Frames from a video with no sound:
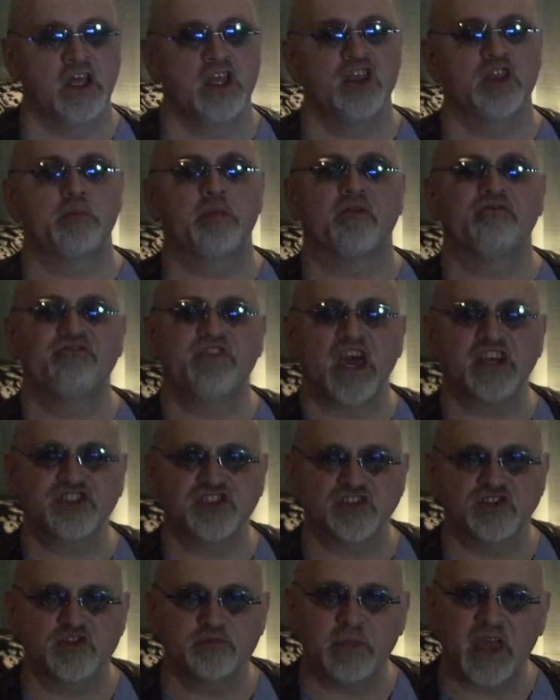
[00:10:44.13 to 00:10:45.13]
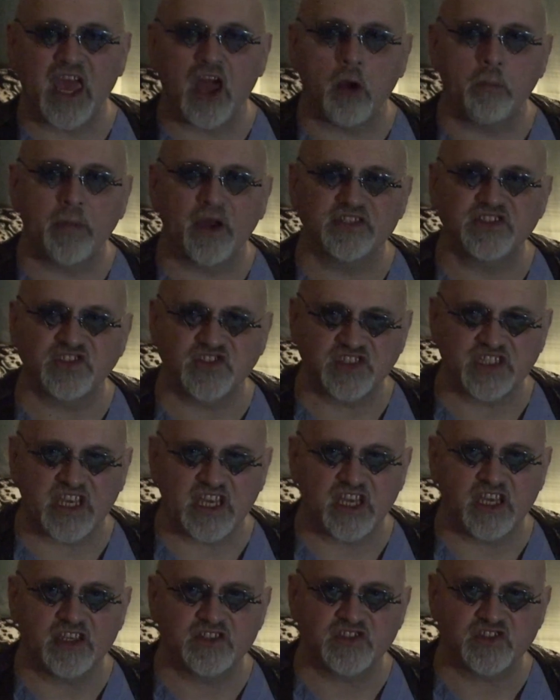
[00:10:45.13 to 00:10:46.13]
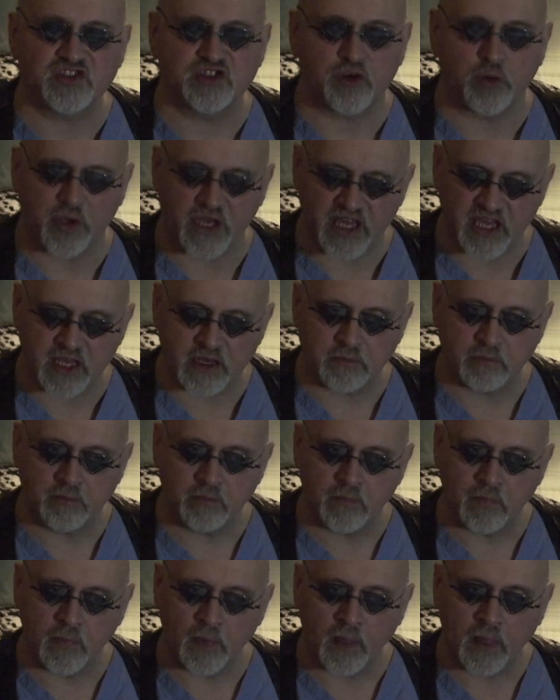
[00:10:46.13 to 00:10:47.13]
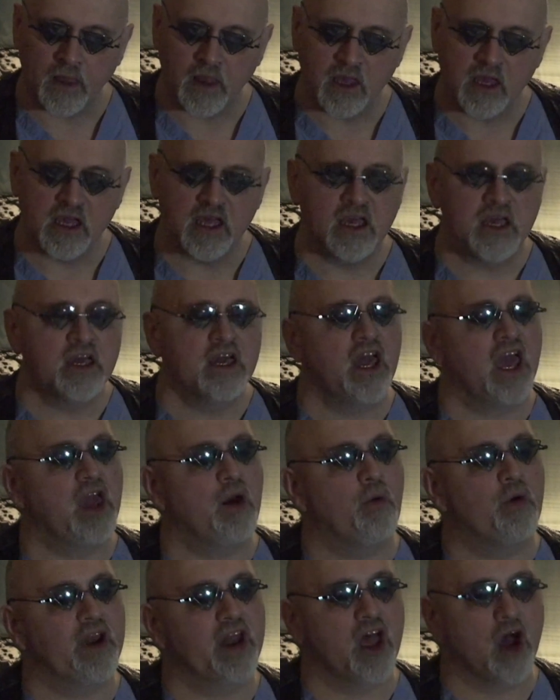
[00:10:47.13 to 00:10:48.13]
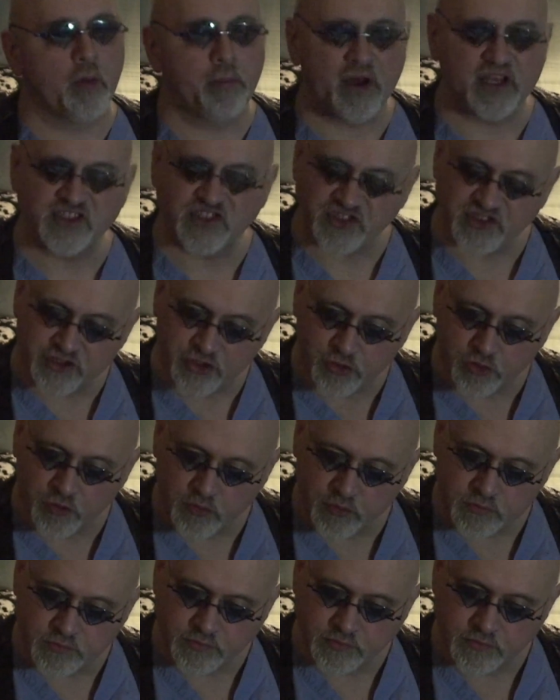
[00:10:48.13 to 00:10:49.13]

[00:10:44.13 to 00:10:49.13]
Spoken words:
The professionals may help us see us doing it and want to help us too.